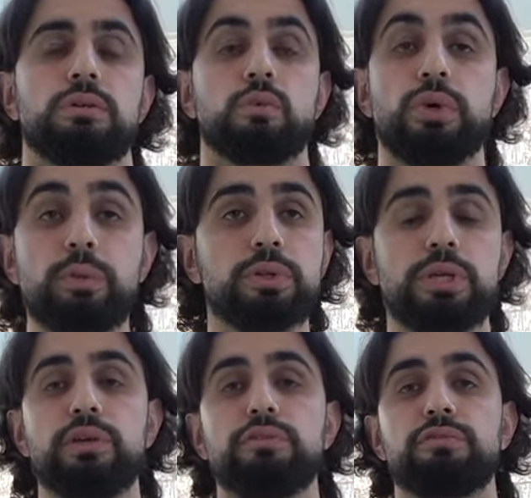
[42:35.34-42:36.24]
We
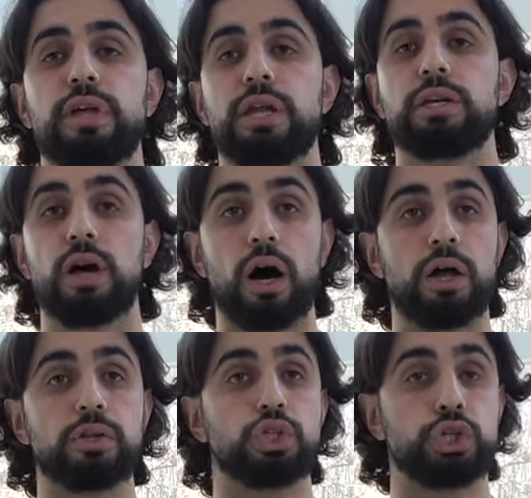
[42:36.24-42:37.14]
believe that
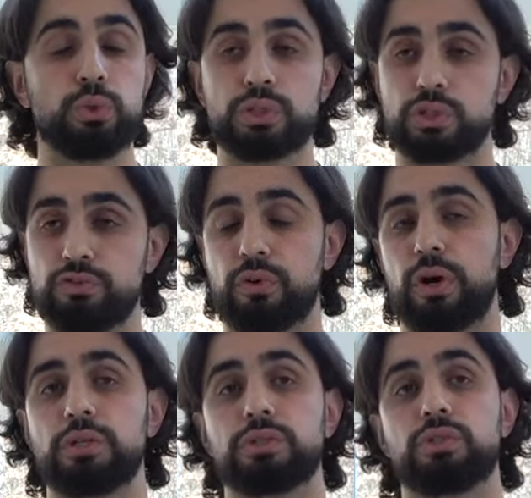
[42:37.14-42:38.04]
God chooses for
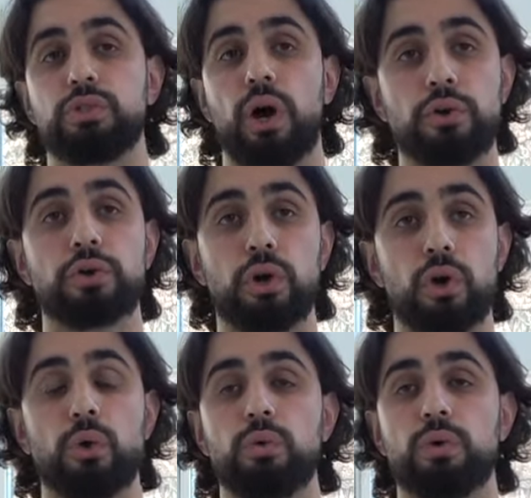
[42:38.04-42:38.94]
us to
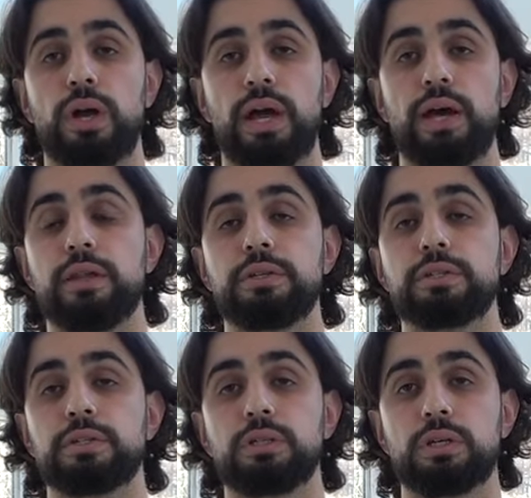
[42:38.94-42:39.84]
undergo and
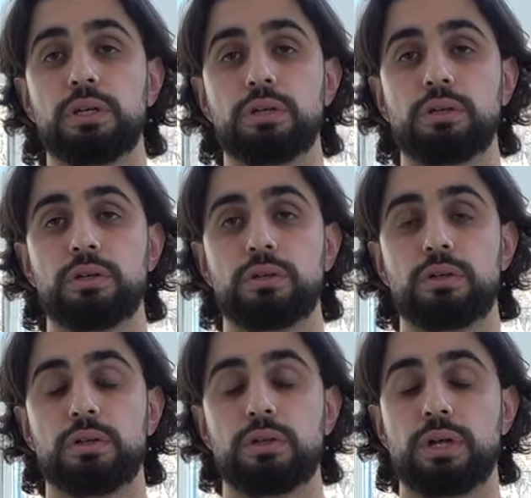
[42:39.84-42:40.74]

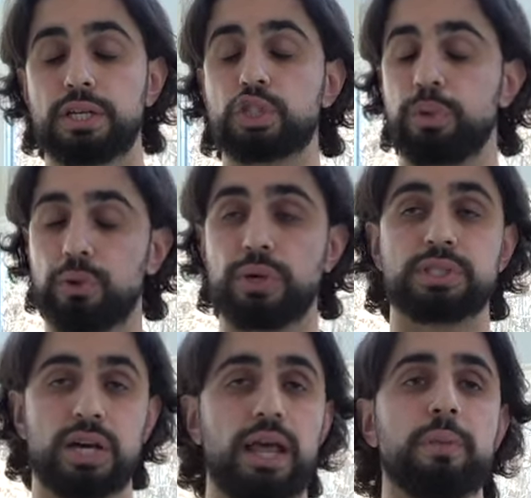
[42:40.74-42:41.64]
experience
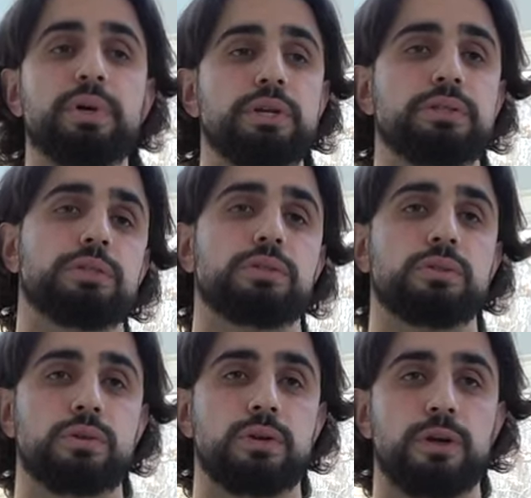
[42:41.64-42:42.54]
calamities.
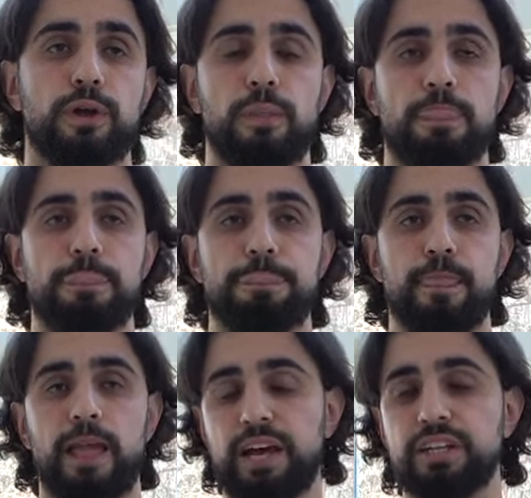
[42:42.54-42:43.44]

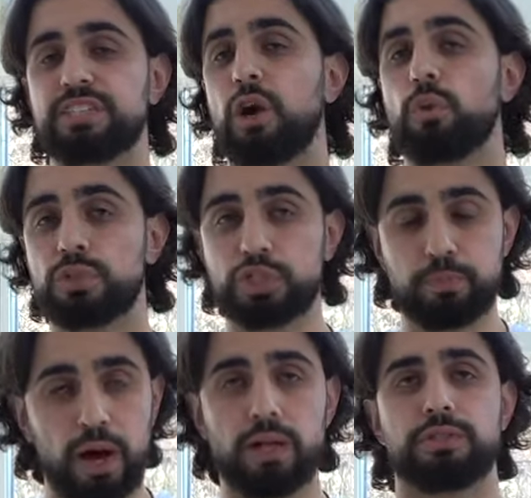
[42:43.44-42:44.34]
And it's our
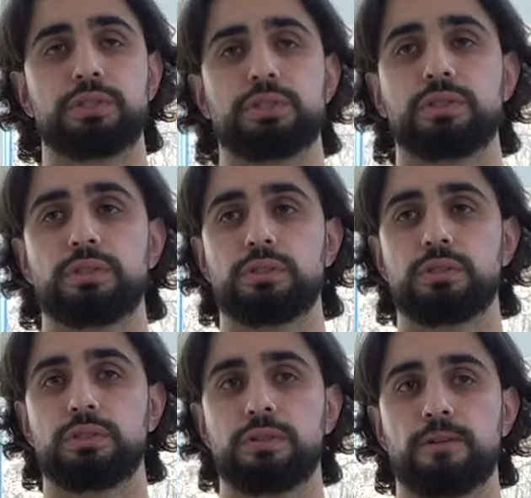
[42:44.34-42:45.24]
response
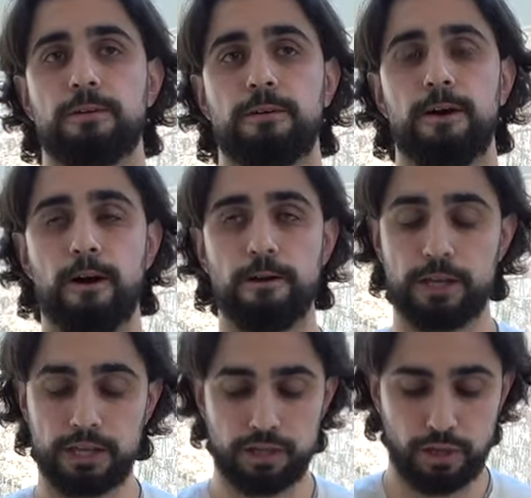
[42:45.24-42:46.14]
uh,
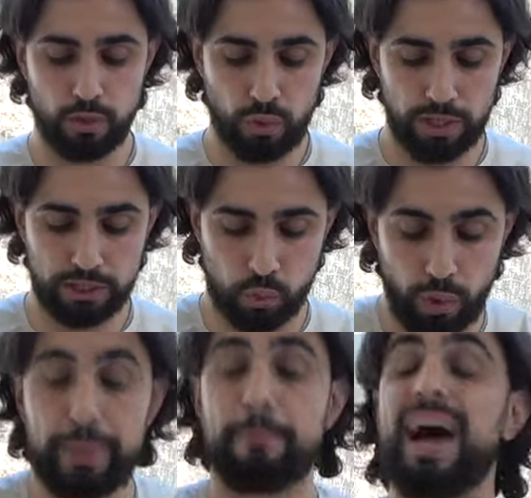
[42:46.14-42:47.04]
is
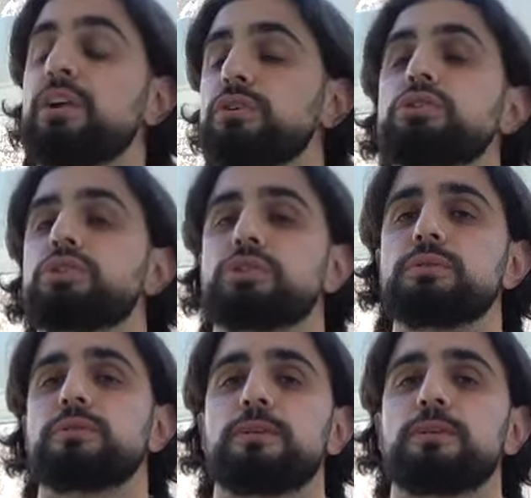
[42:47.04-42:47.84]
what matters.